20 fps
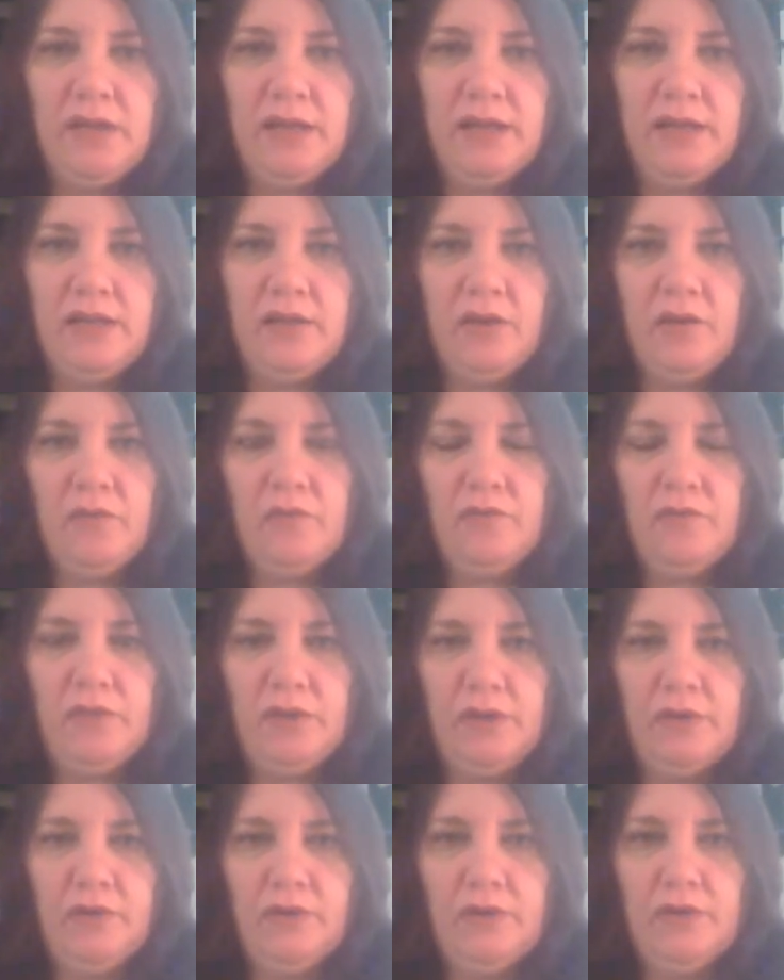I don't
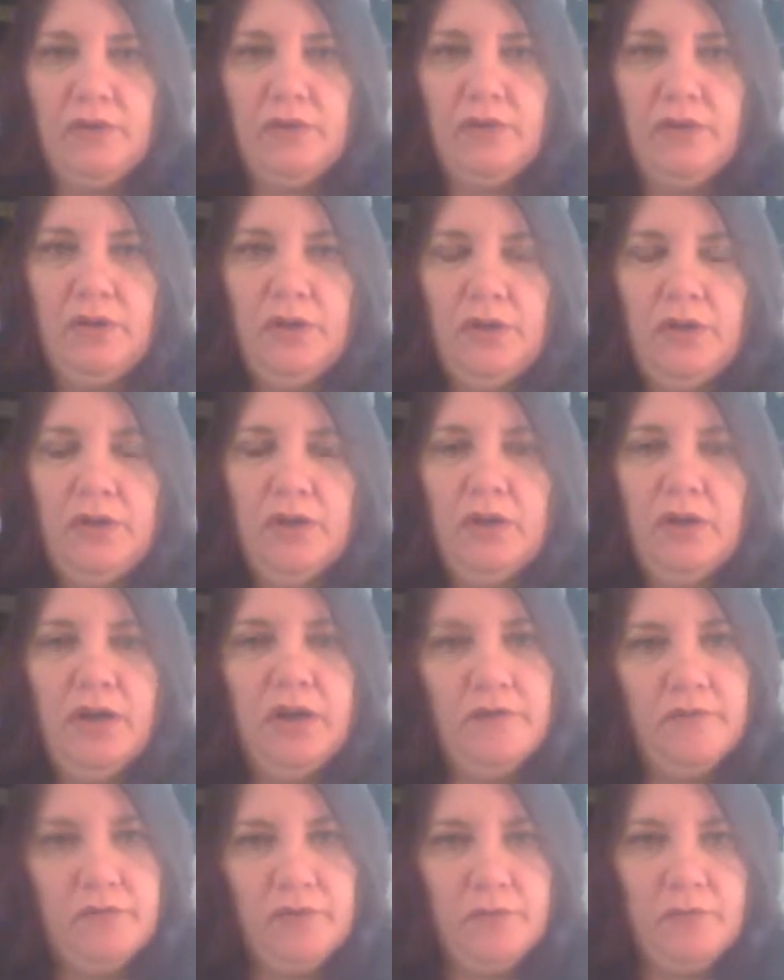feel
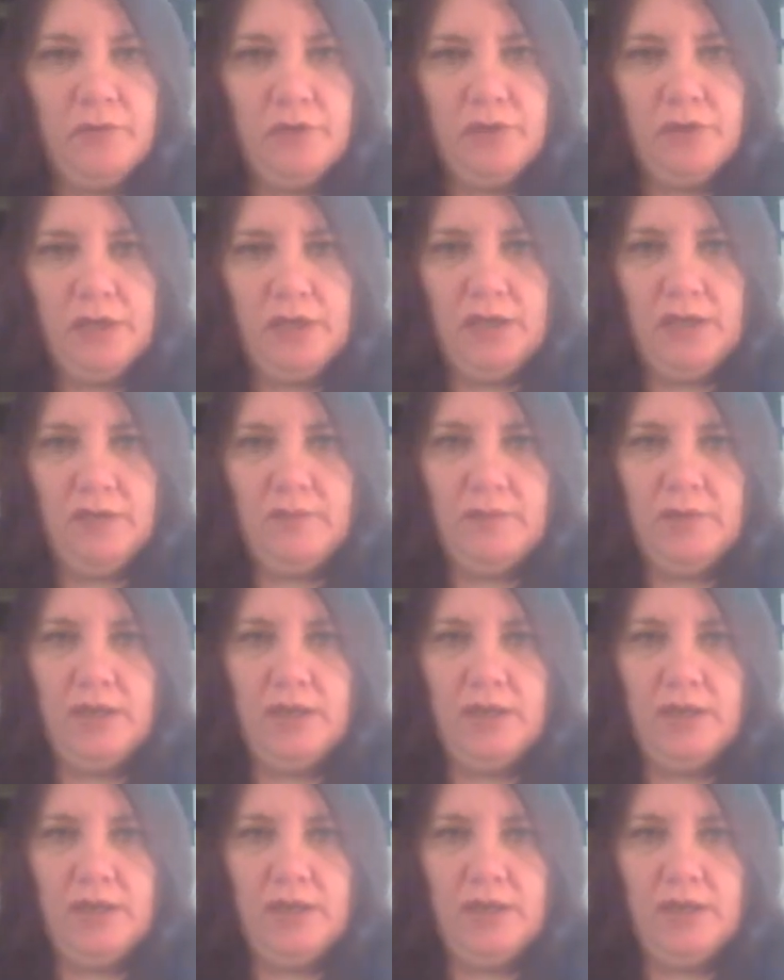comfortable in it,